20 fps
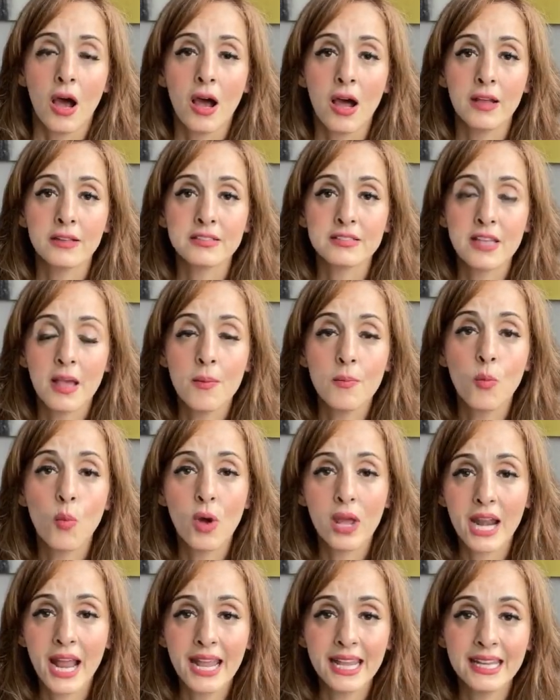some
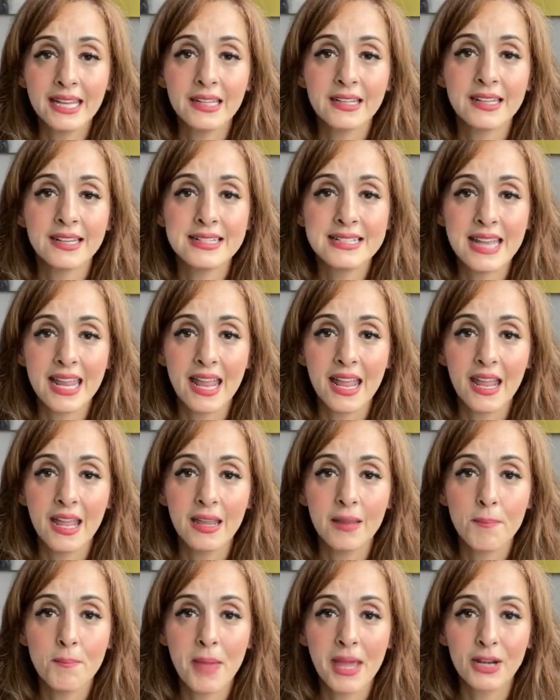what I eat in a
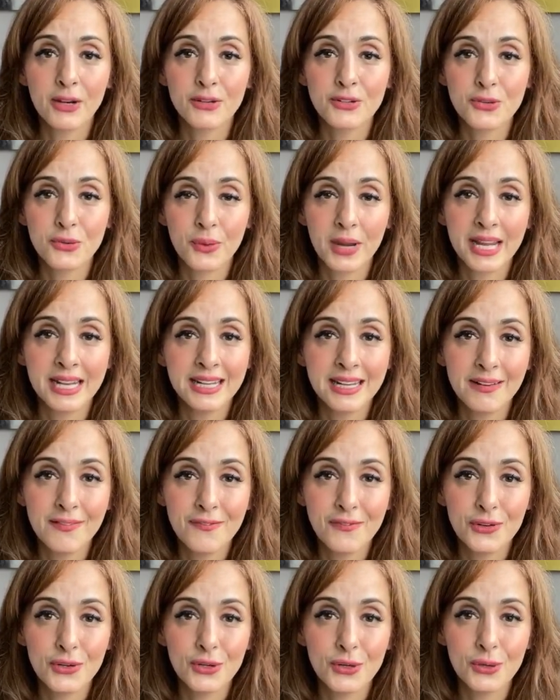day, Mediterranean
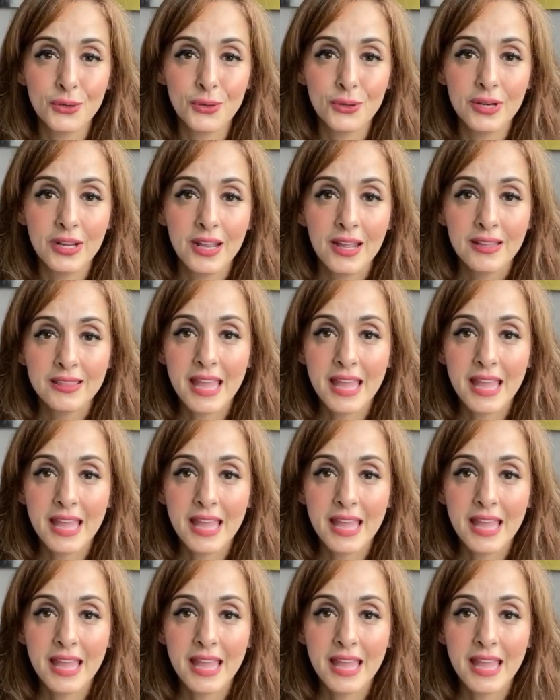food.